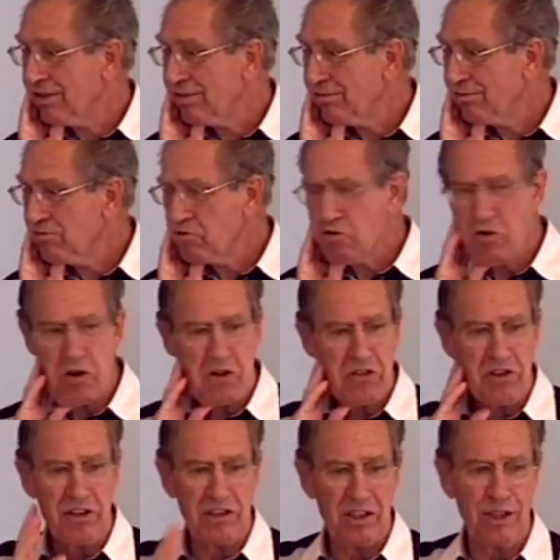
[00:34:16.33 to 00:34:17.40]
Nothing. It
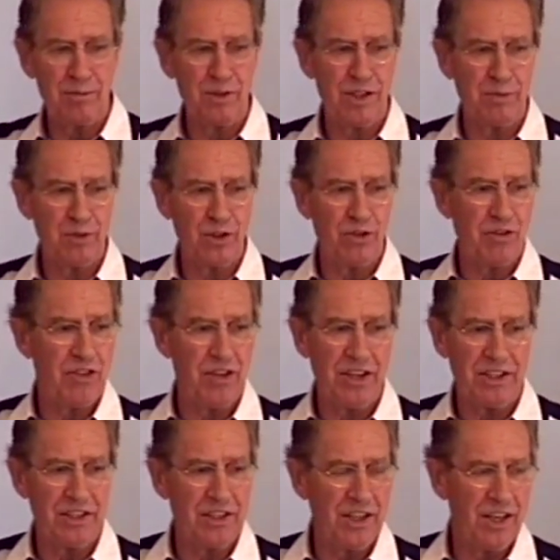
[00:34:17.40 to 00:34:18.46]
comes up so thick it
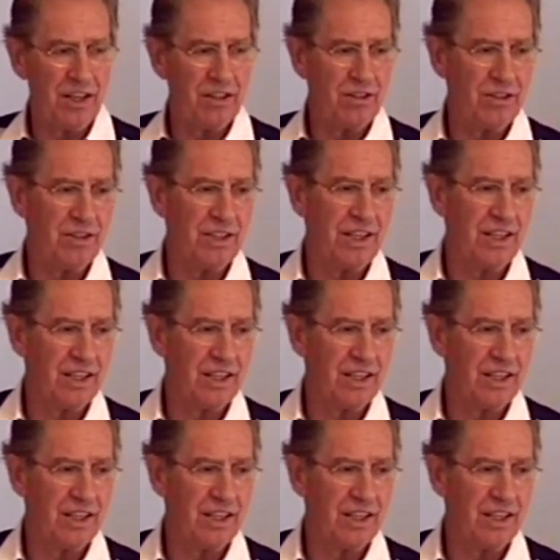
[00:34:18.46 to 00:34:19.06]
can't do anything.